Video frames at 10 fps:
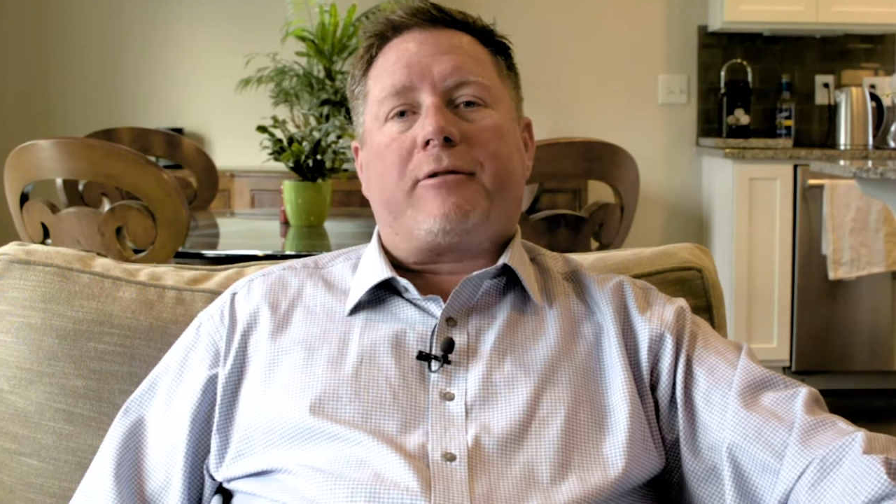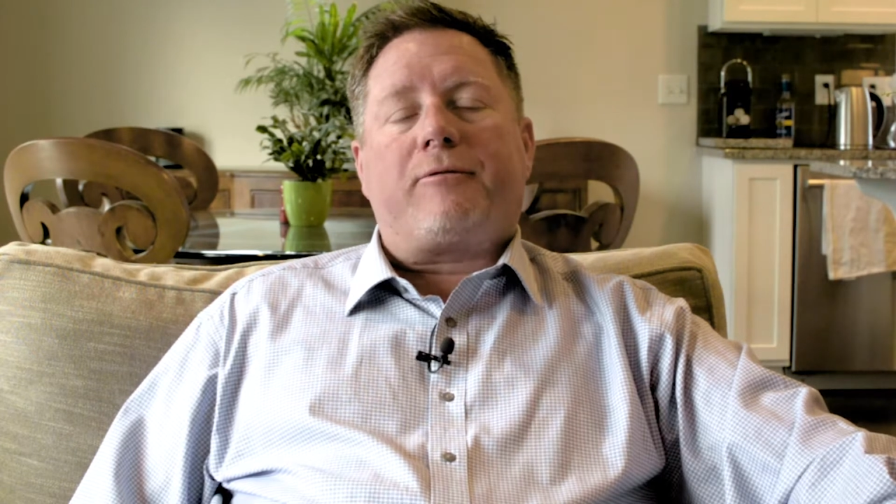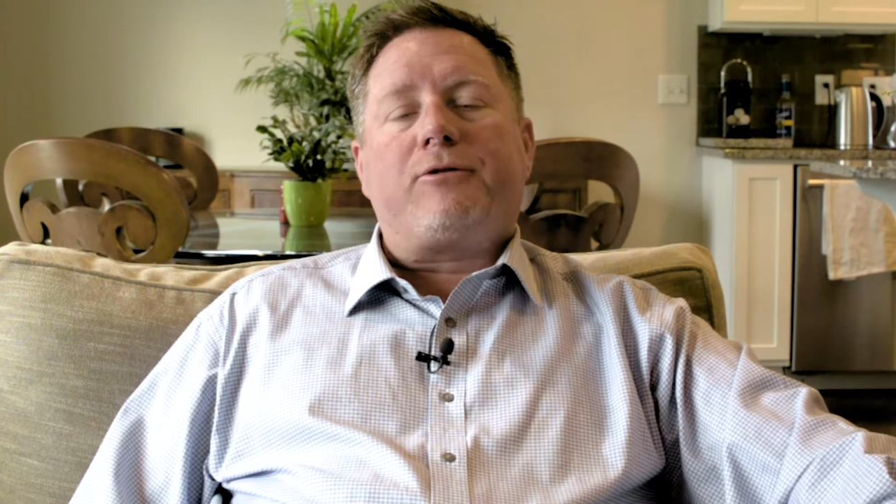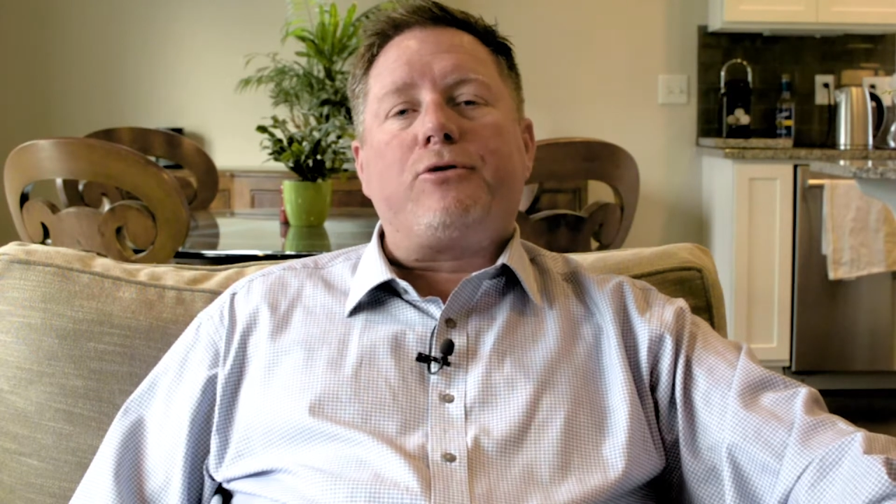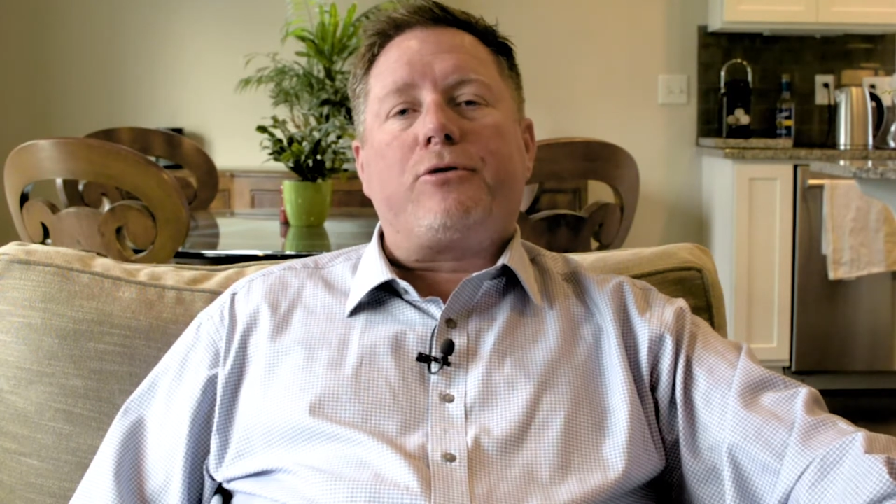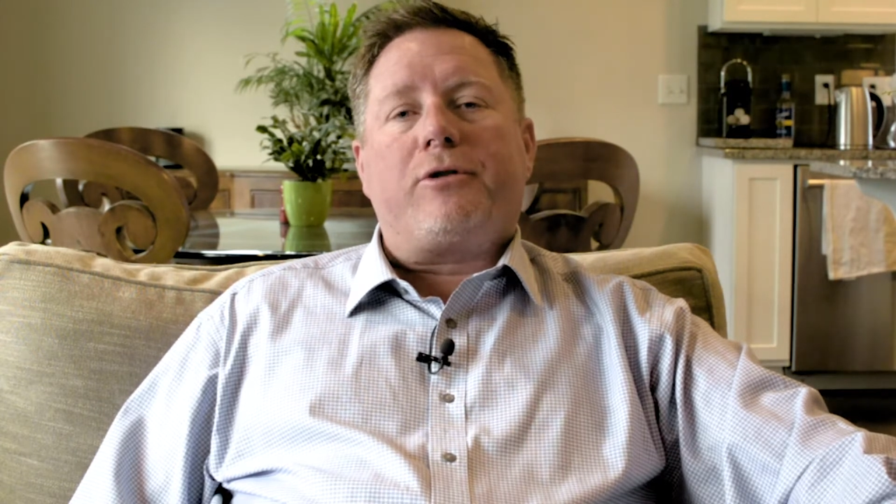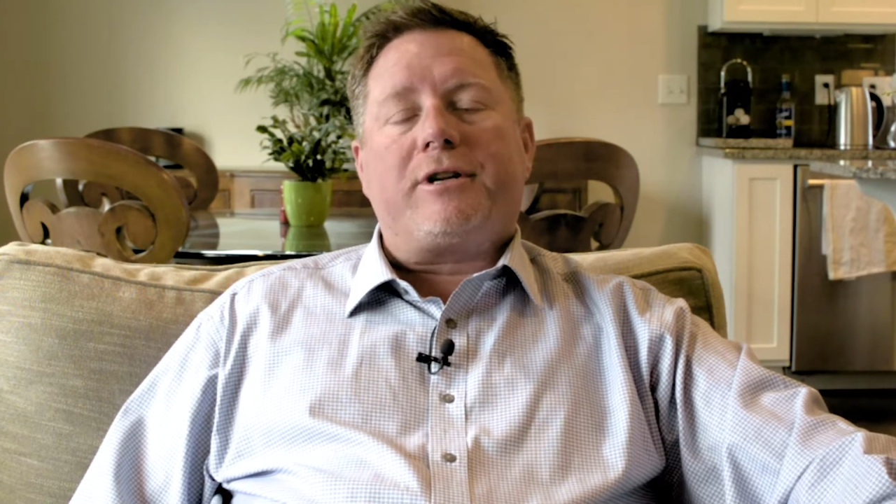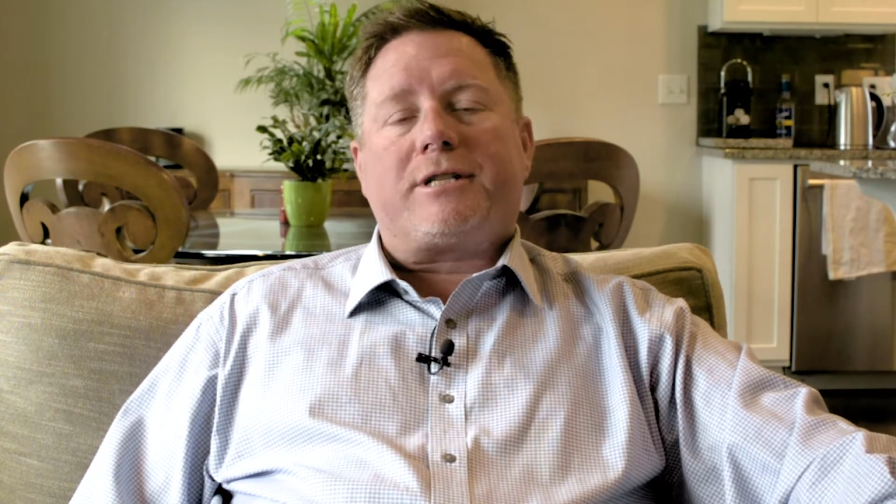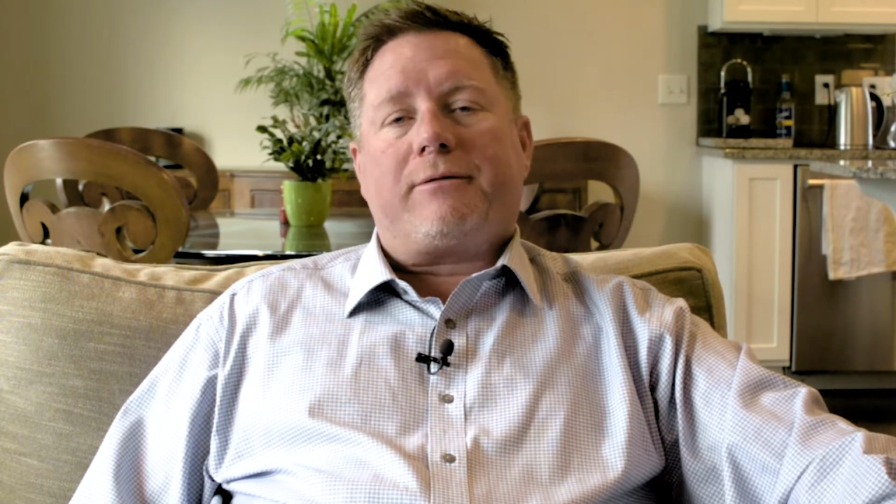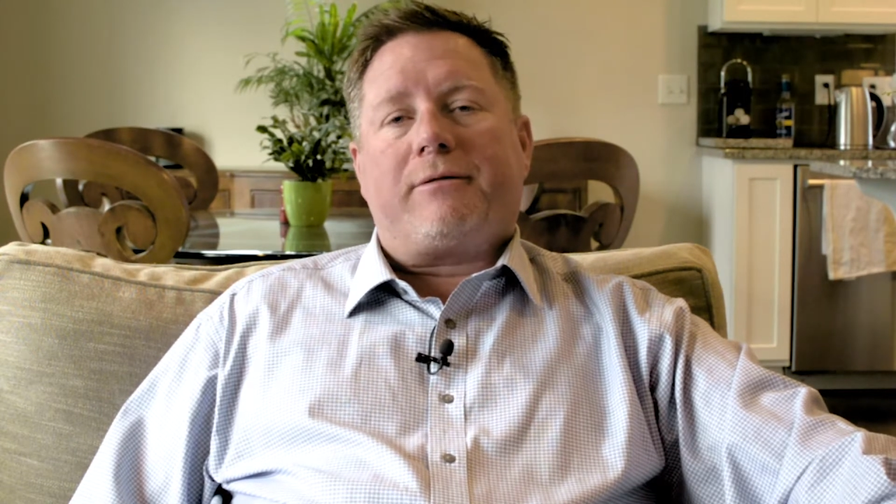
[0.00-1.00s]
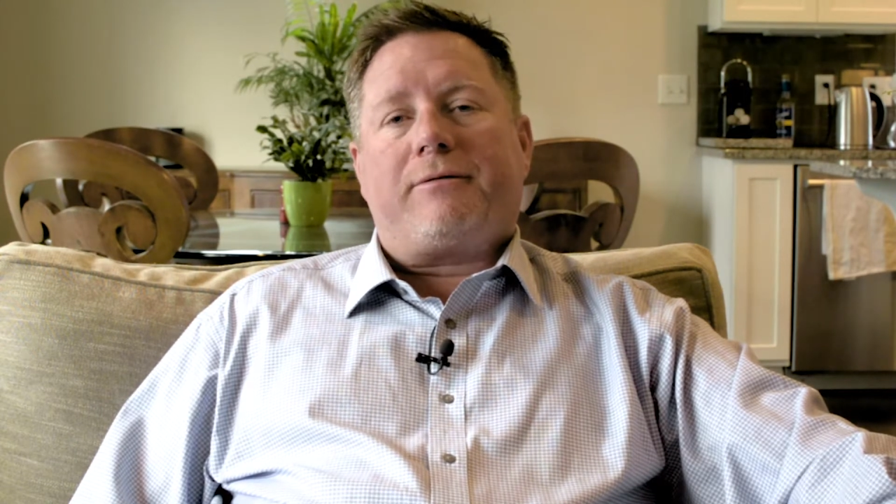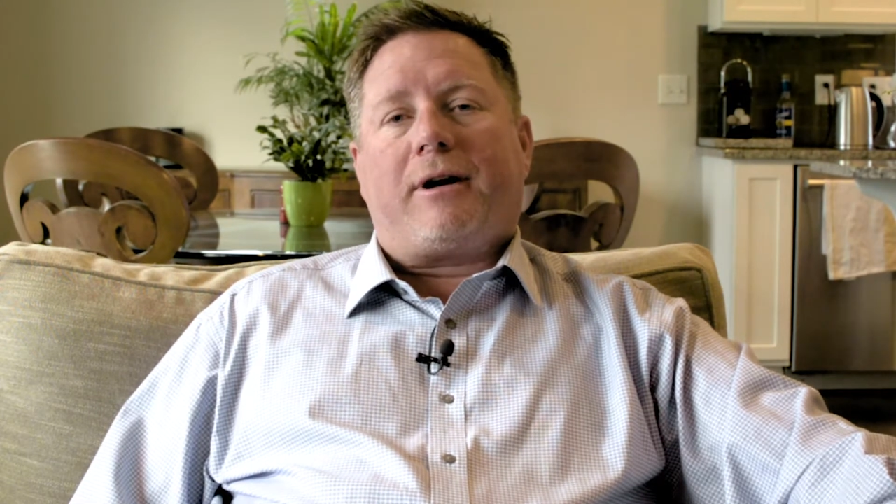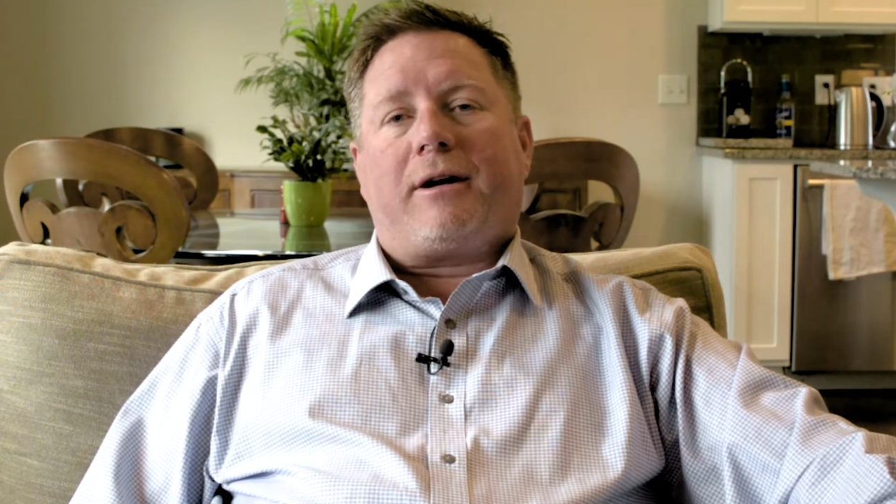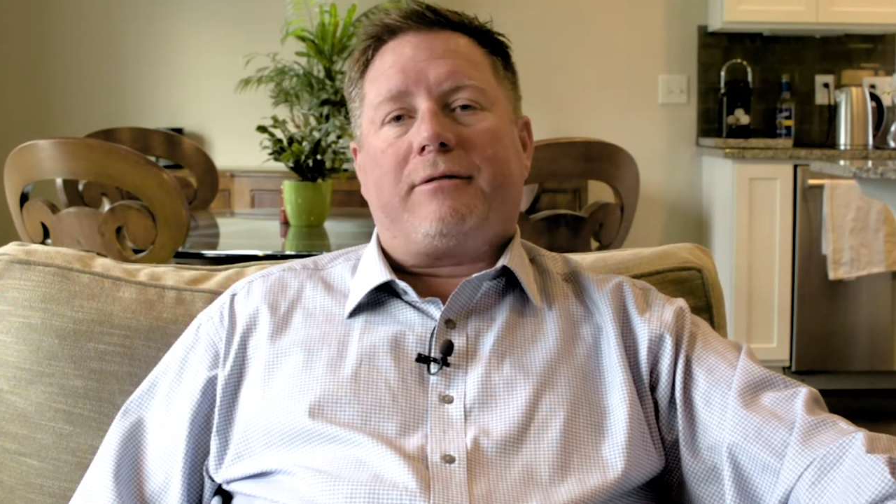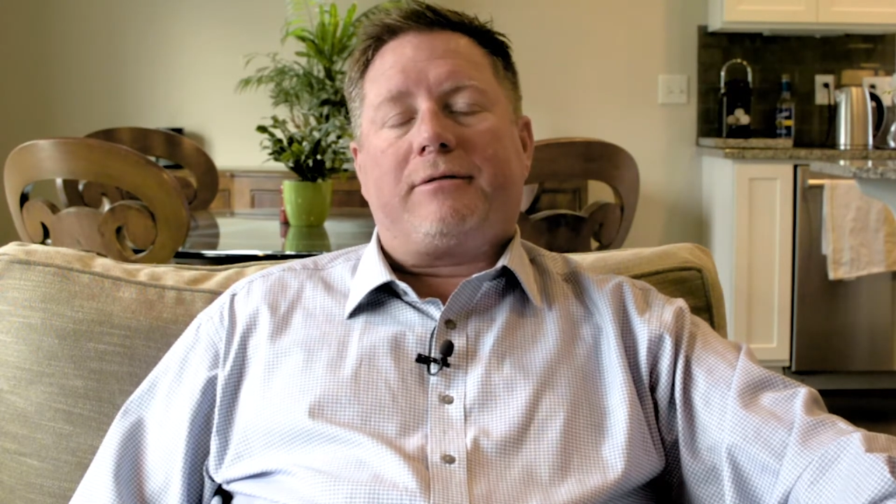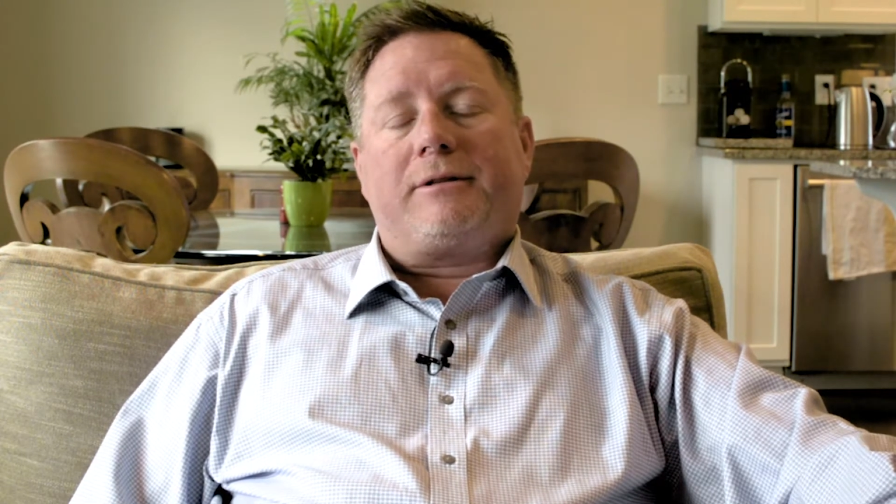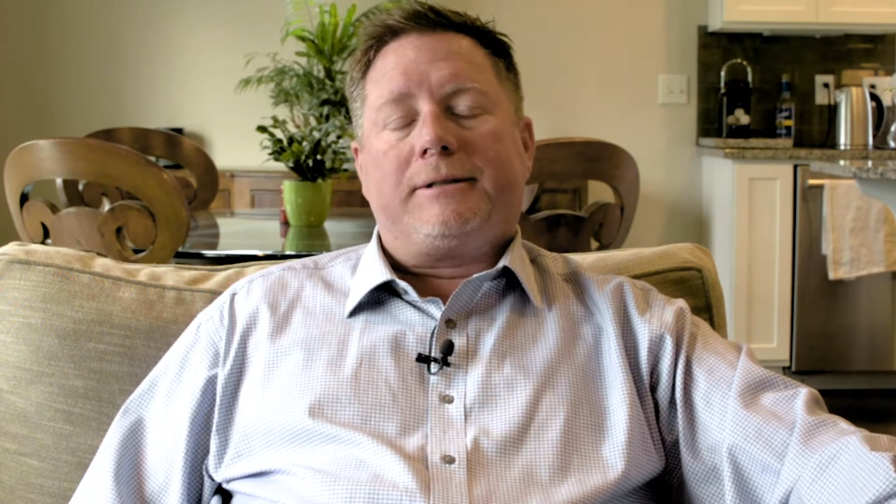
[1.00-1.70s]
to $237,500.